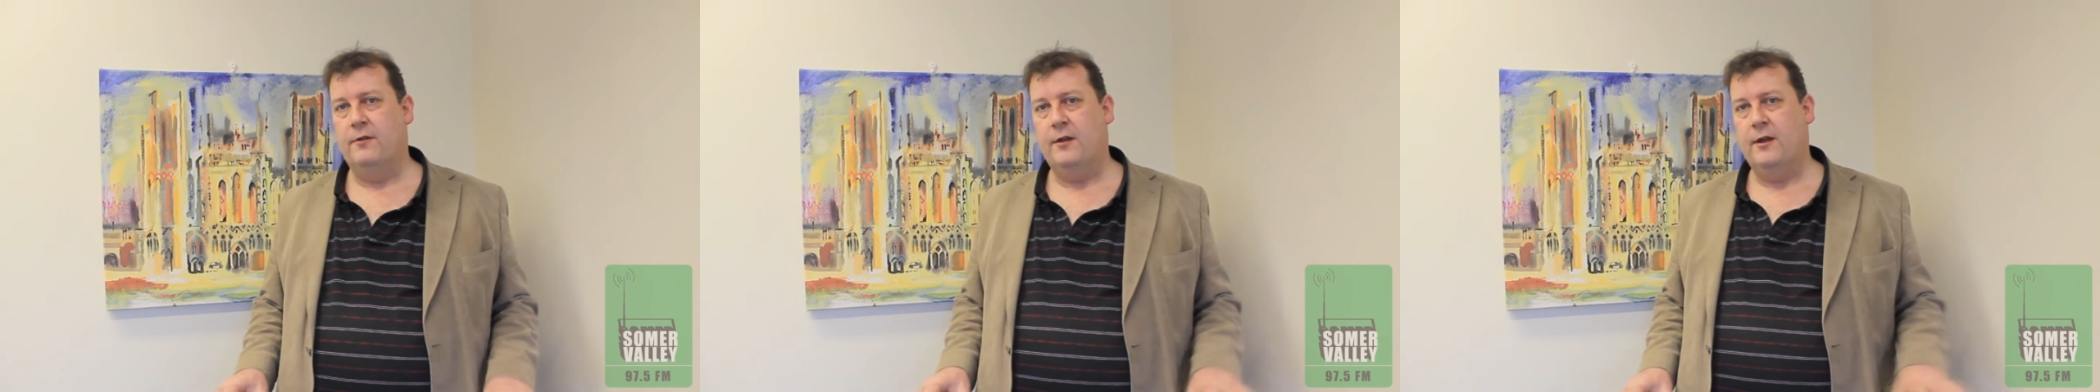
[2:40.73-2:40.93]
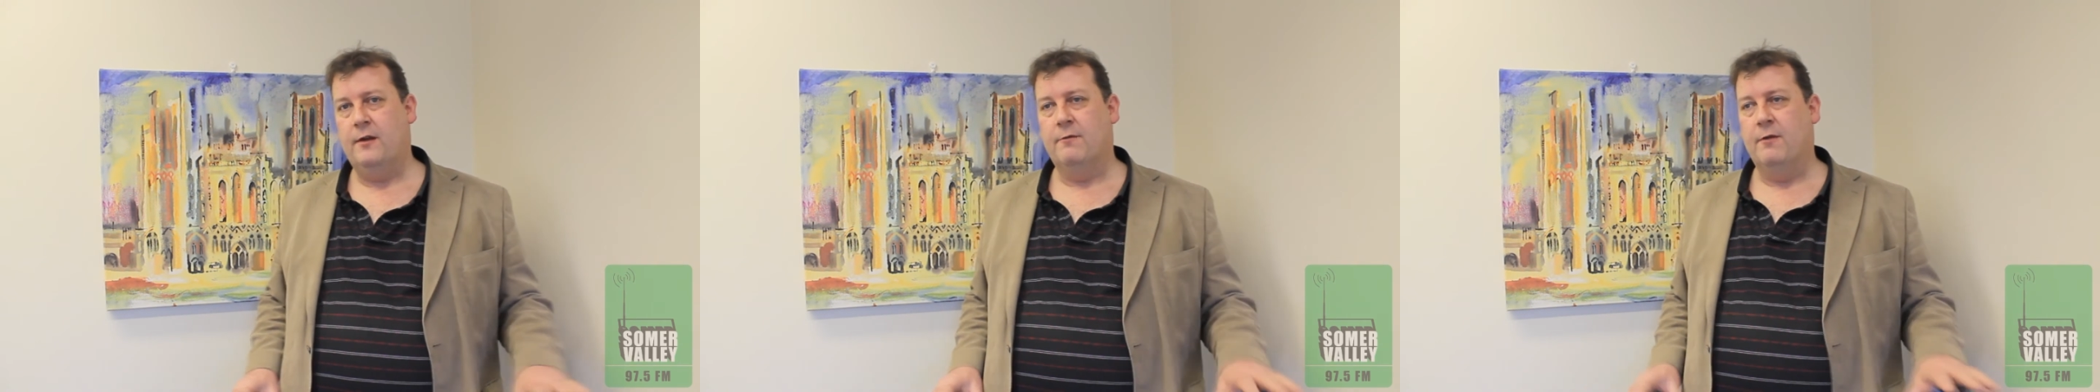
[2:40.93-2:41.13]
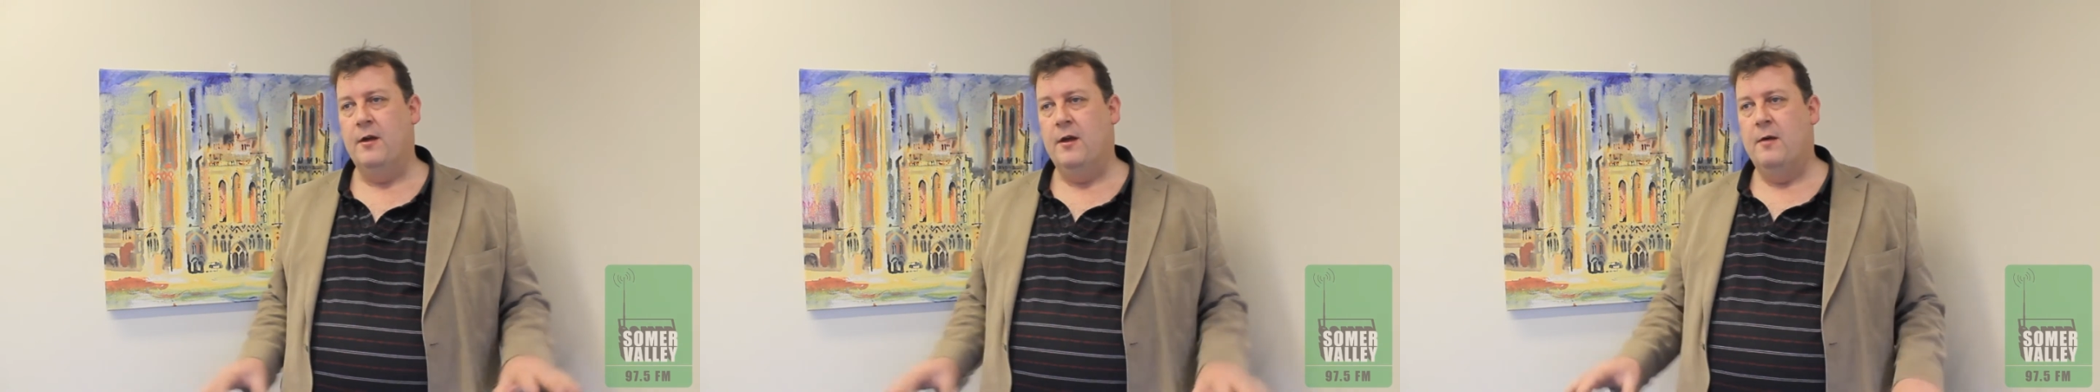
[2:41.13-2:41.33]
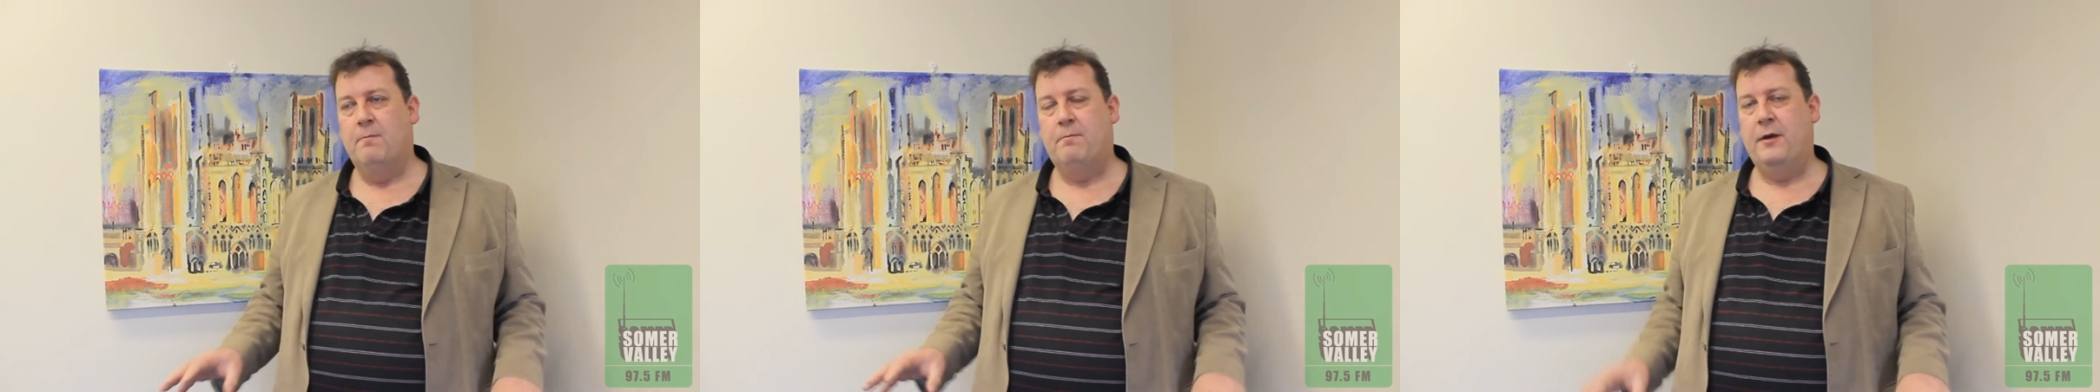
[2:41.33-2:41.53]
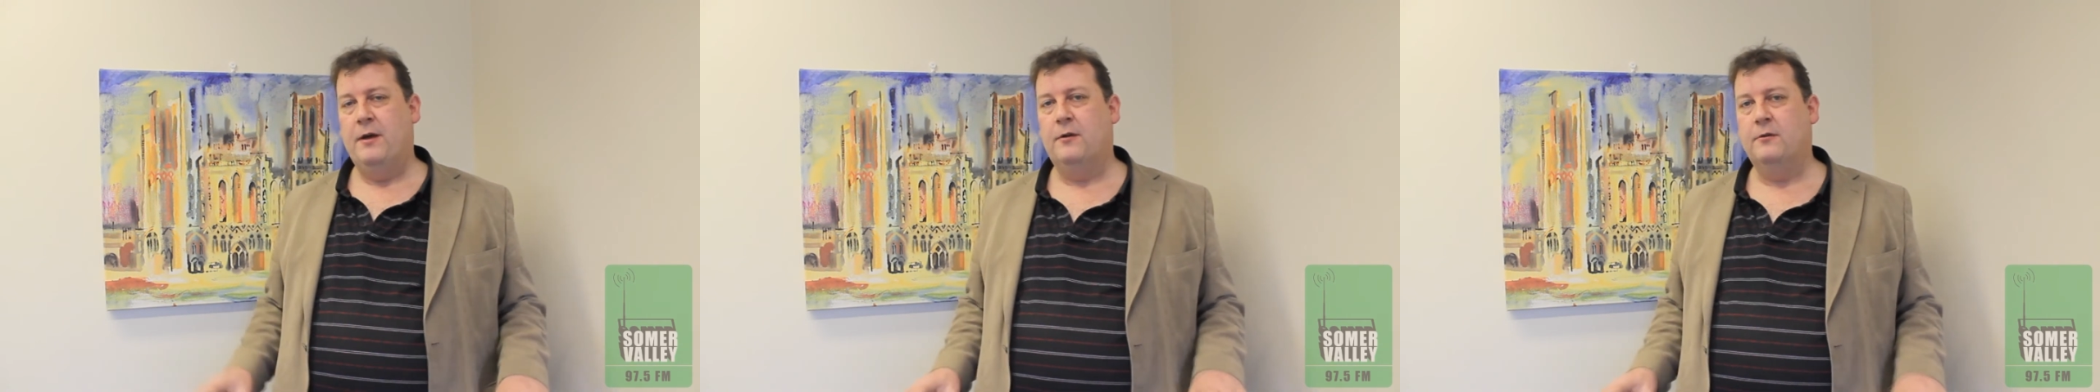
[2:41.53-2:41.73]
If you think of
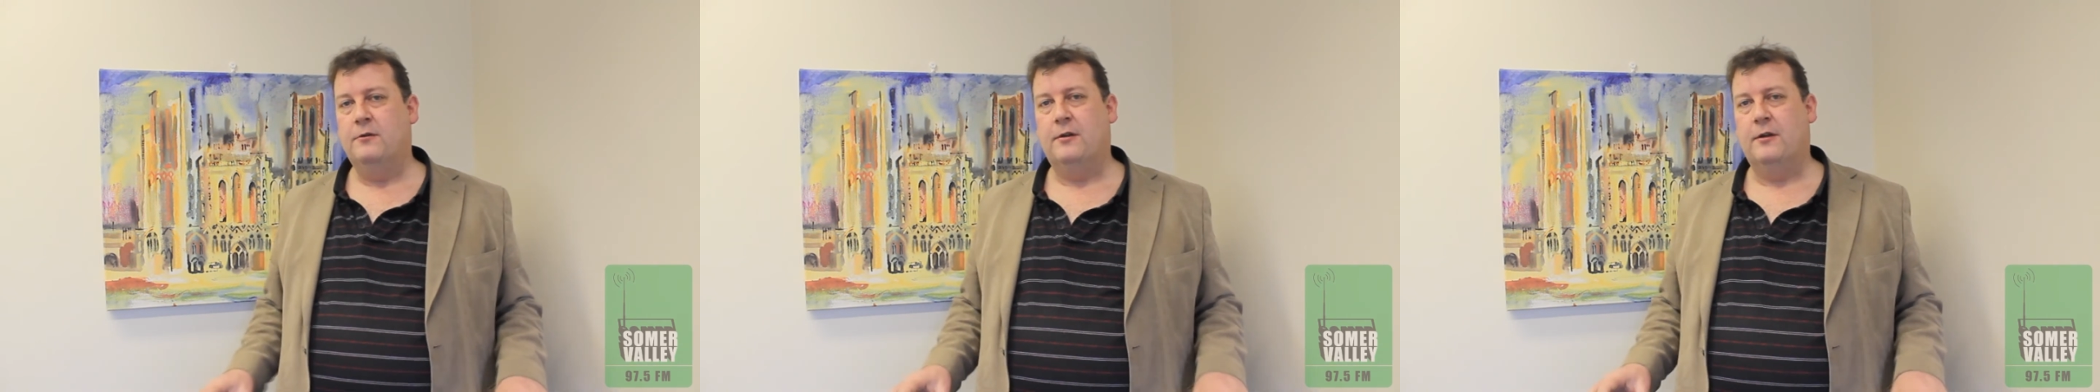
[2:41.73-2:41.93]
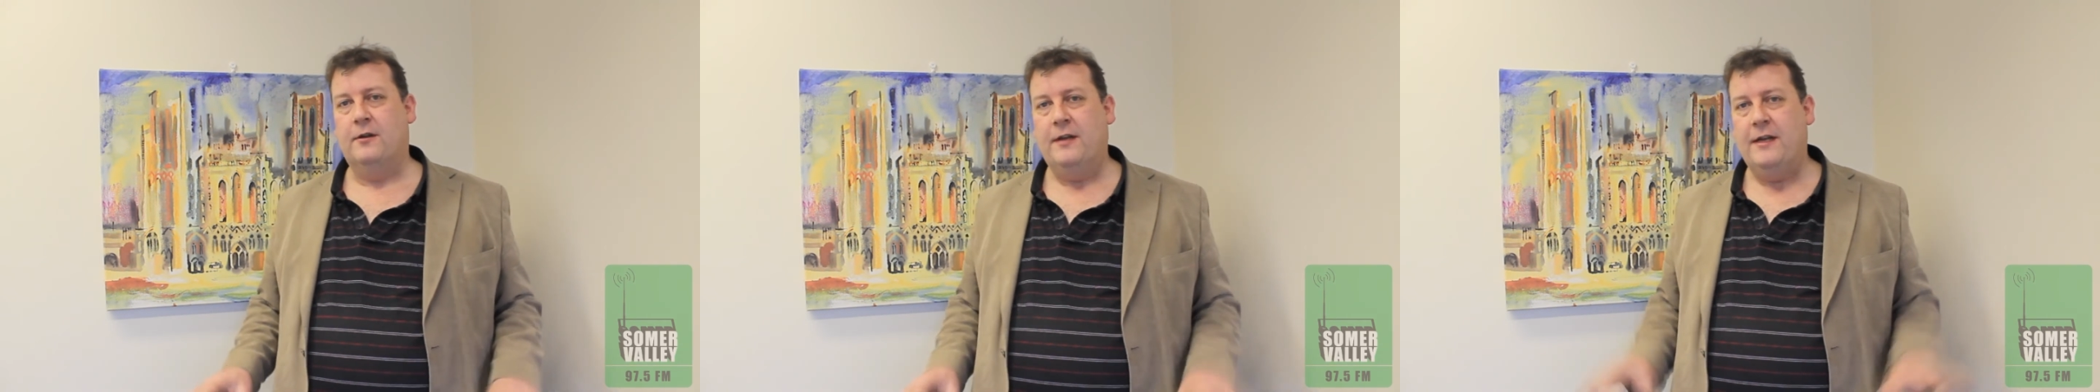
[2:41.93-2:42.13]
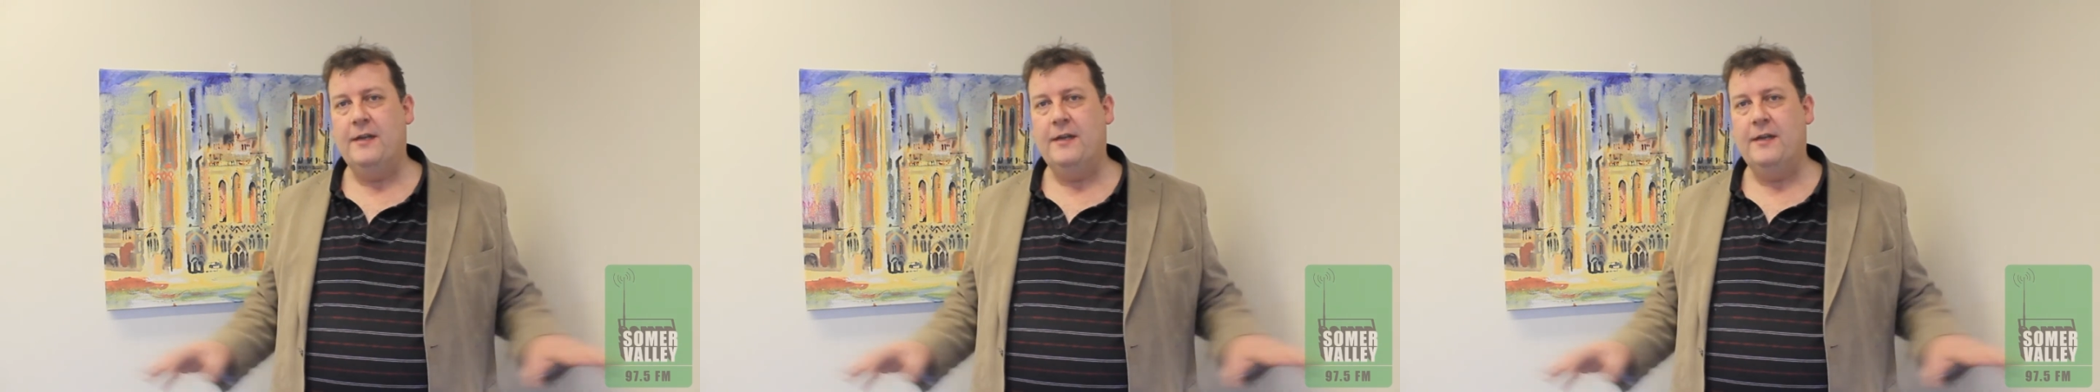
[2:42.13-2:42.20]
Pilton